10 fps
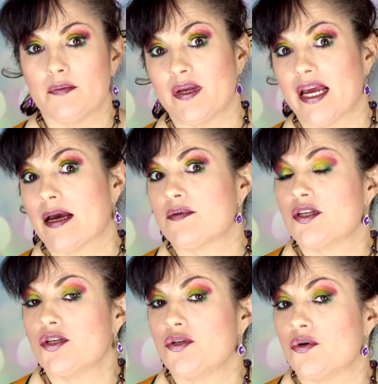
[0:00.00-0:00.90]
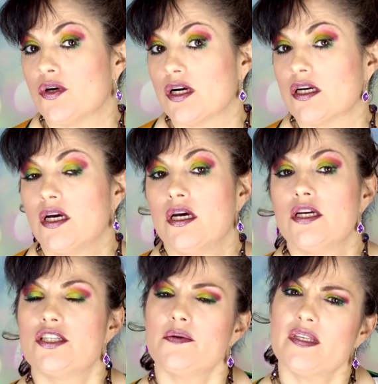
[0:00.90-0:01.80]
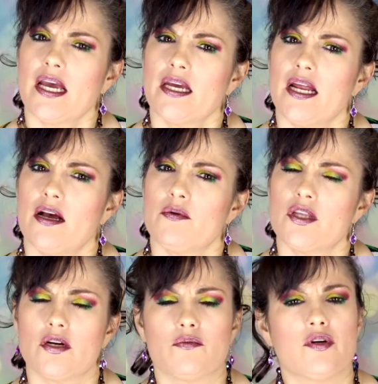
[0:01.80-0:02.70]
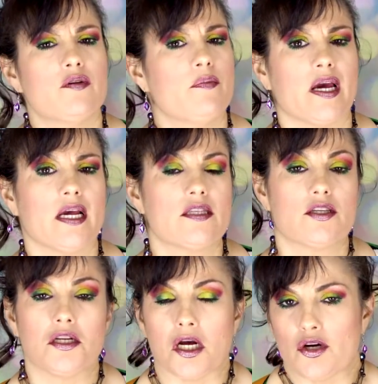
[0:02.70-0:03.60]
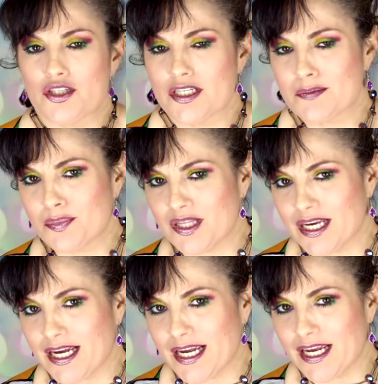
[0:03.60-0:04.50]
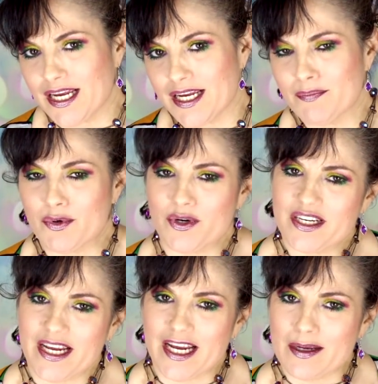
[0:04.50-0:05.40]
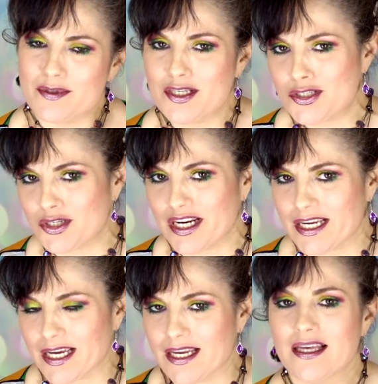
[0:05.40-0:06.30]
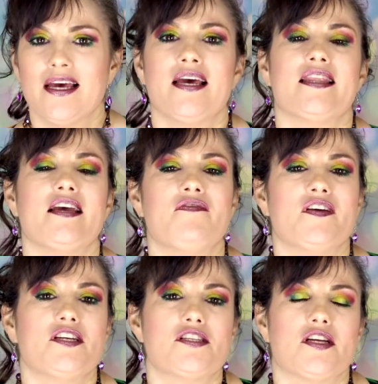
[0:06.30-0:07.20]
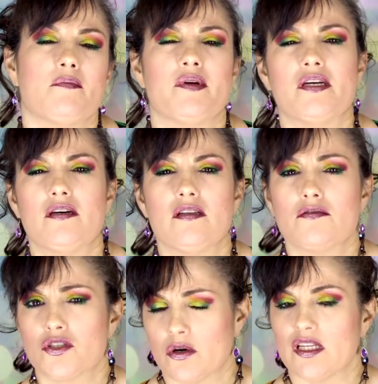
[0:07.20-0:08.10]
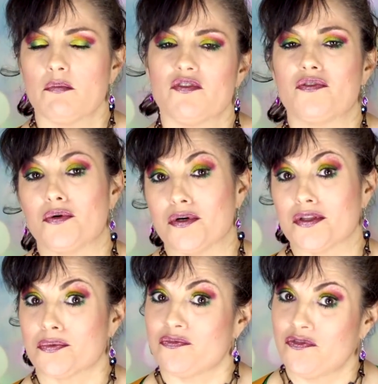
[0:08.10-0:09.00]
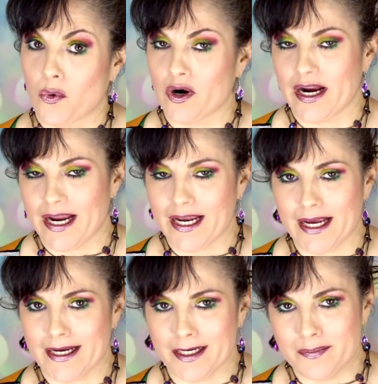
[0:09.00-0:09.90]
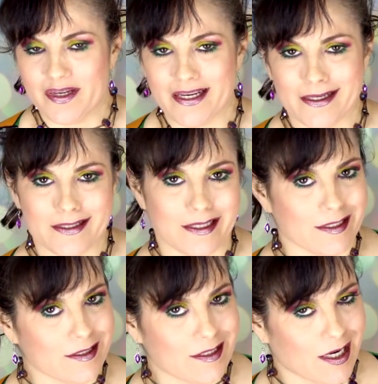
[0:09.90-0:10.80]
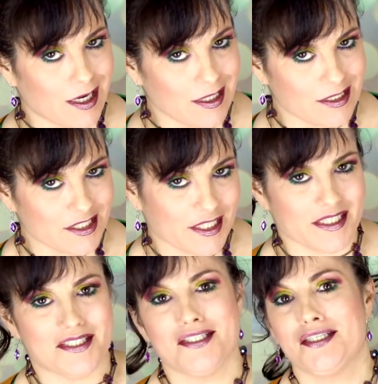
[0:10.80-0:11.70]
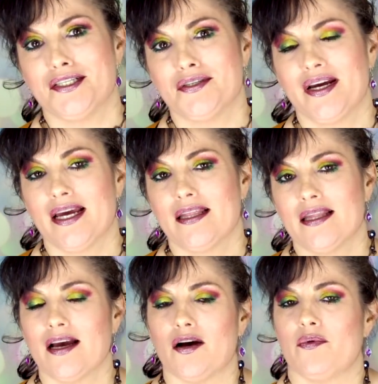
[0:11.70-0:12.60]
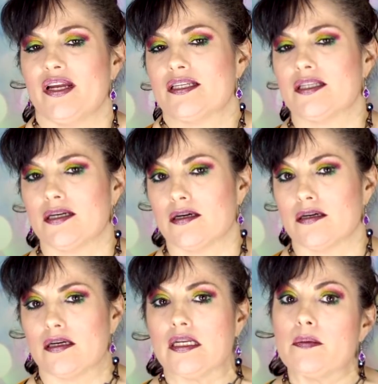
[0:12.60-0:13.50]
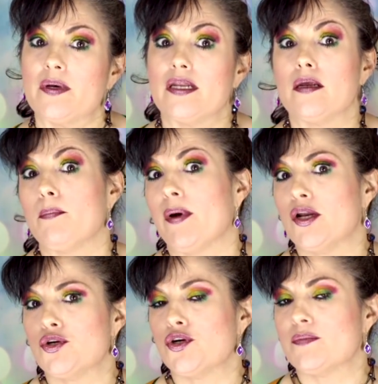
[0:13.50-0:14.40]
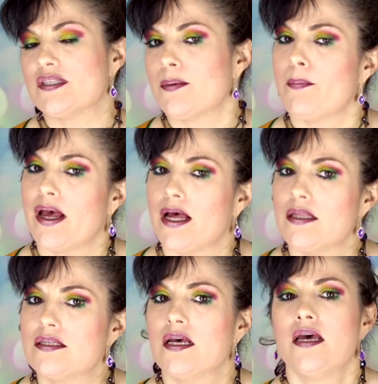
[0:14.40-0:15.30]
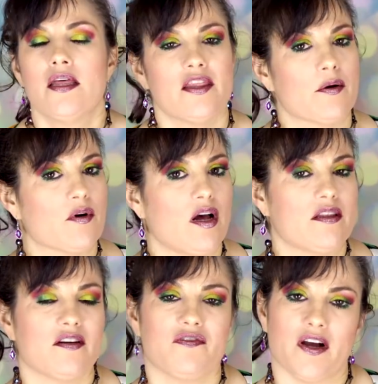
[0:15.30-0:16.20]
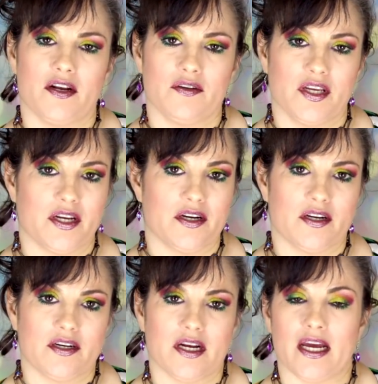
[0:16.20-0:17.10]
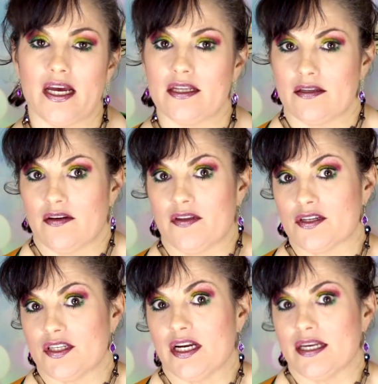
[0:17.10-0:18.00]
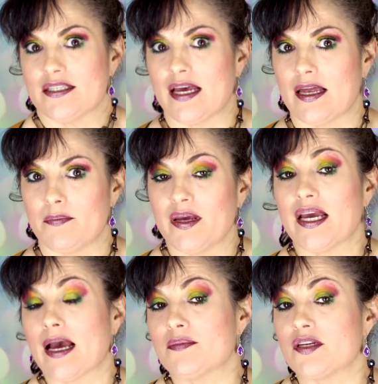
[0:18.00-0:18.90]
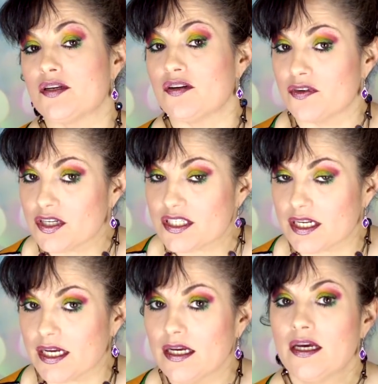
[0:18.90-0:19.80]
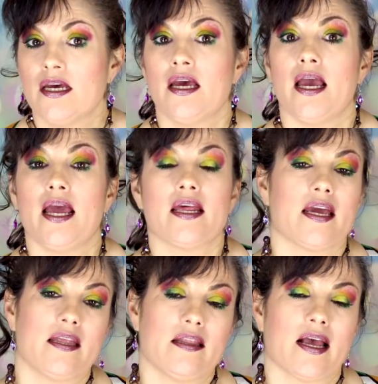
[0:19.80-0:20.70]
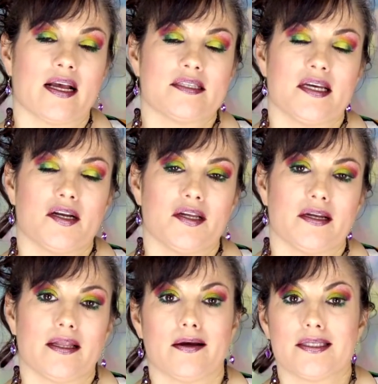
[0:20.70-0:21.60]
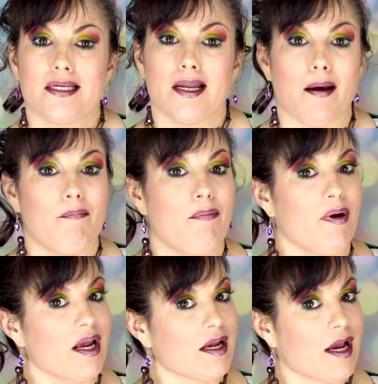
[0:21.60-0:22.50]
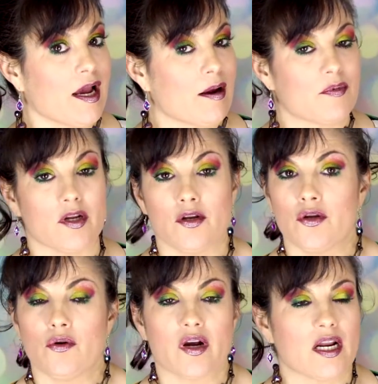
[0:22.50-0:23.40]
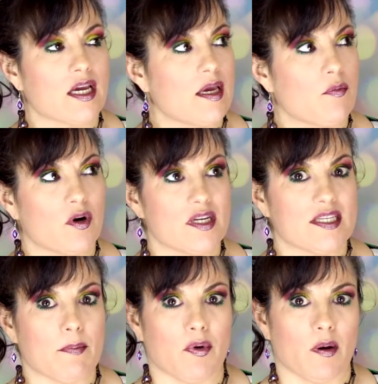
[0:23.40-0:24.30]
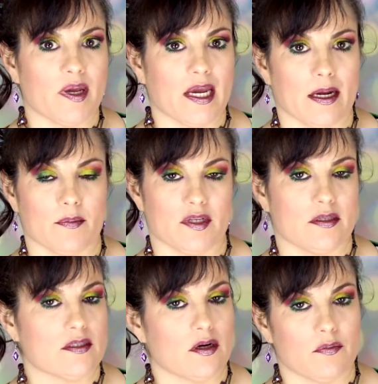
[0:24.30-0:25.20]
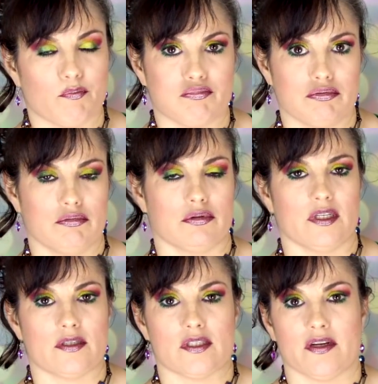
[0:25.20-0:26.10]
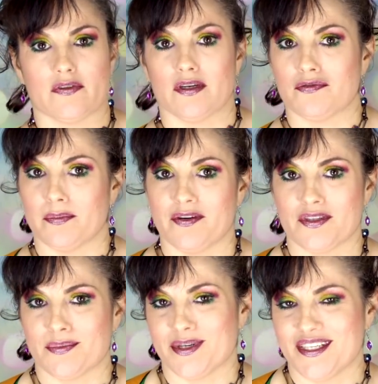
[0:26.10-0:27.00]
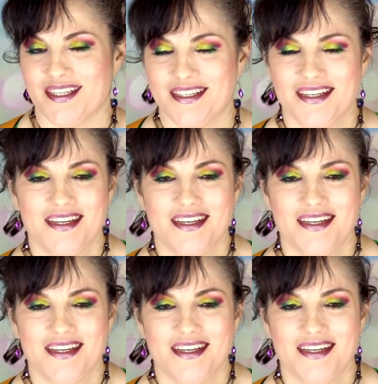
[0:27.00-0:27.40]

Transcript: in Binghamton, New York, she was hanging out with her roommates, just playing board games and drinking. They finished their meal shortly before 4 a.m., as college kids do, and they all went to their independent bedrooms and beds. They were all in their final year of their studies at Binghamton University. And again, like I said earlier, that was in Binghamton, New York. And I keep wanting to say Birminghamton, so this is difficult for me for some reason.